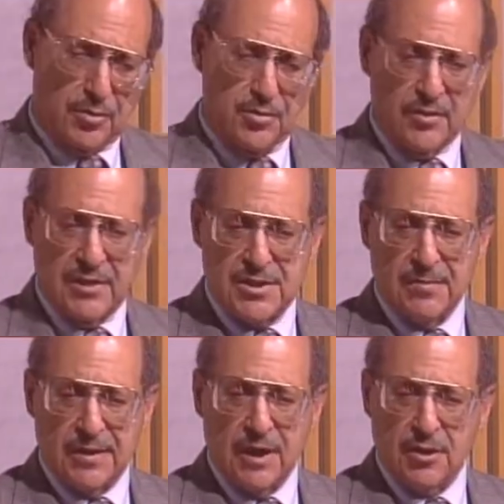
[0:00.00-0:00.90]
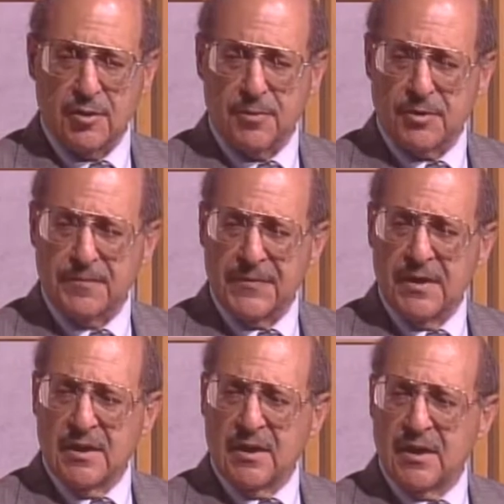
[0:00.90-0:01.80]
to the Let's Play Doctor book.
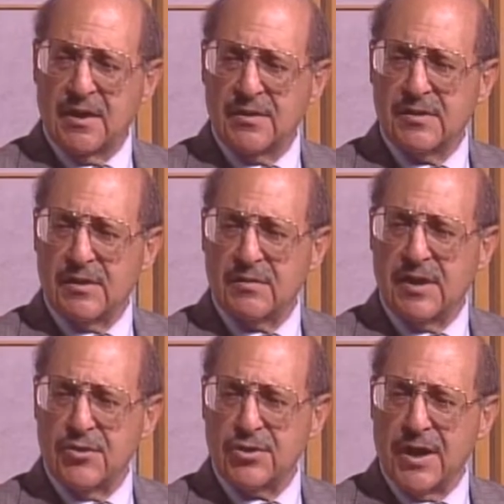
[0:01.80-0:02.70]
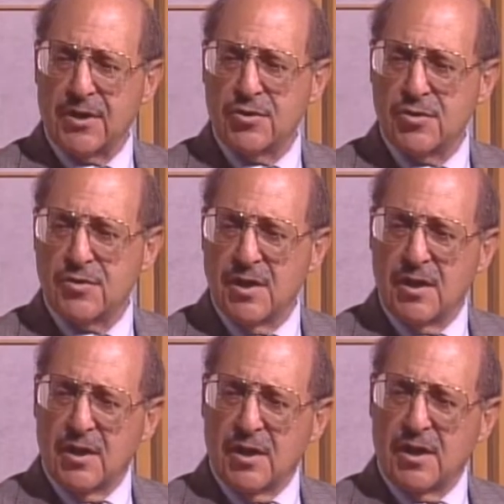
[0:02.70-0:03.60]
It tells you how to use
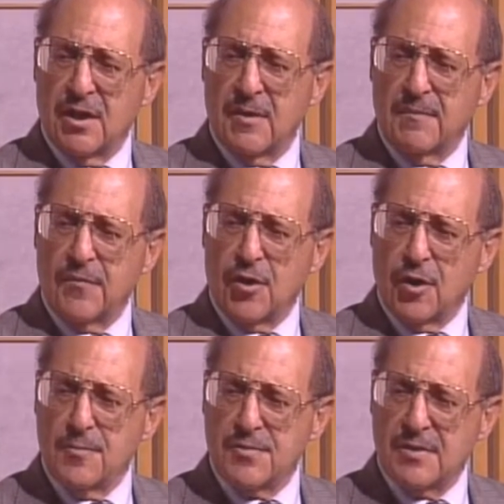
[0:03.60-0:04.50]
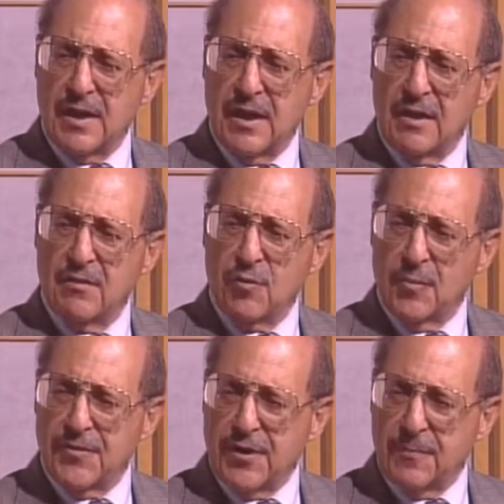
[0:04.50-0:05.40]
herbs and
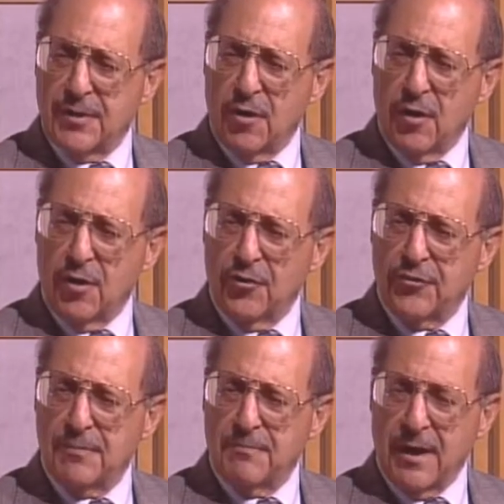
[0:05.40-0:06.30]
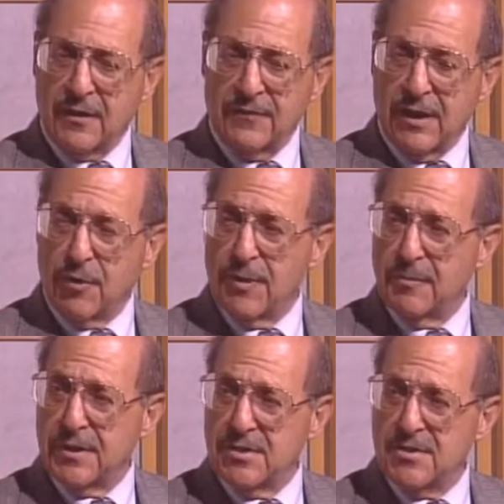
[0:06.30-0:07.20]
aromatherapy oils and Bach flower
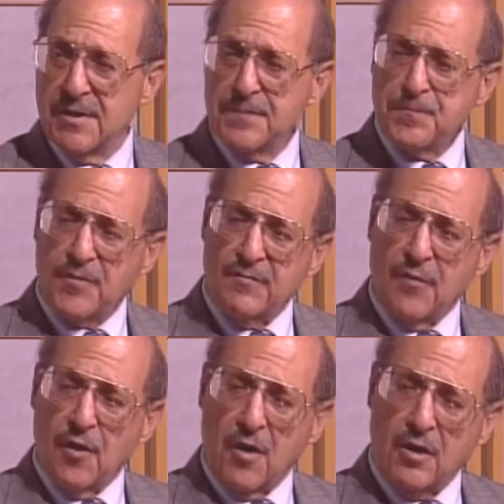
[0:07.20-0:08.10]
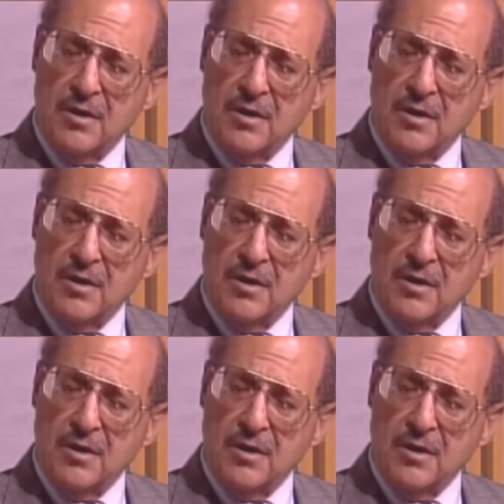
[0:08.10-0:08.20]
remedies for